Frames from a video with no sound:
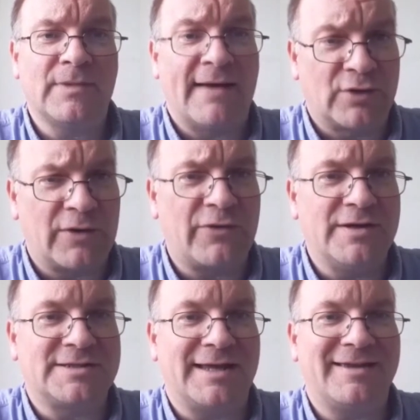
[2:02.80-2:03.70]
Have a good
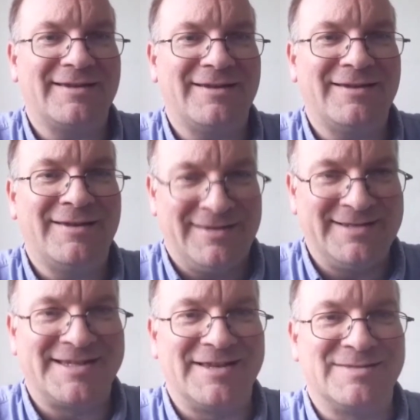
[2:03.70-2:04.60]
Thursday.
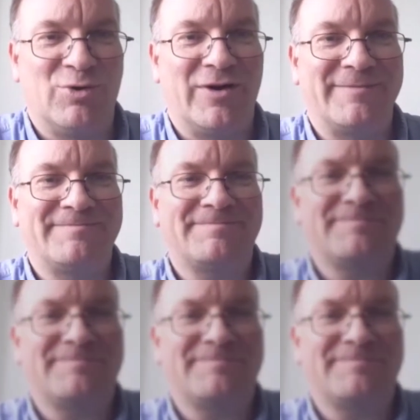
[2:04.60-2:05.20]
See you tomorrow.